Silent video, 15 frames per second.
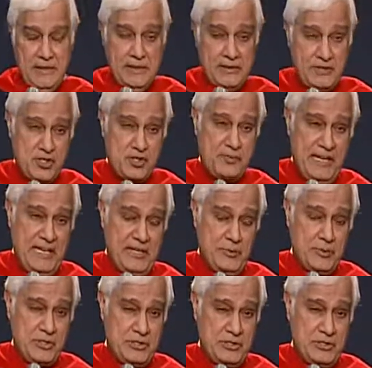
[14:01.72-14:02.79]
This man
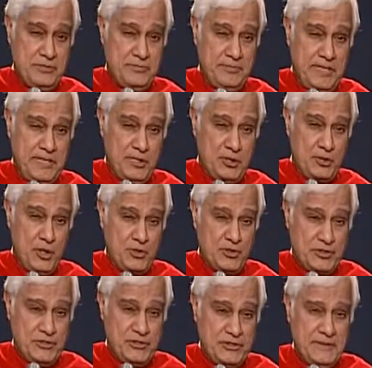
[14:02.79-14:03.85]
was a medical
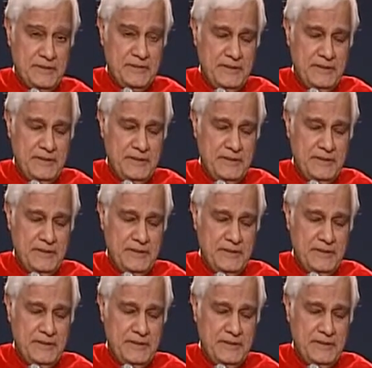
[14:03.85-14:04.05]
doctor.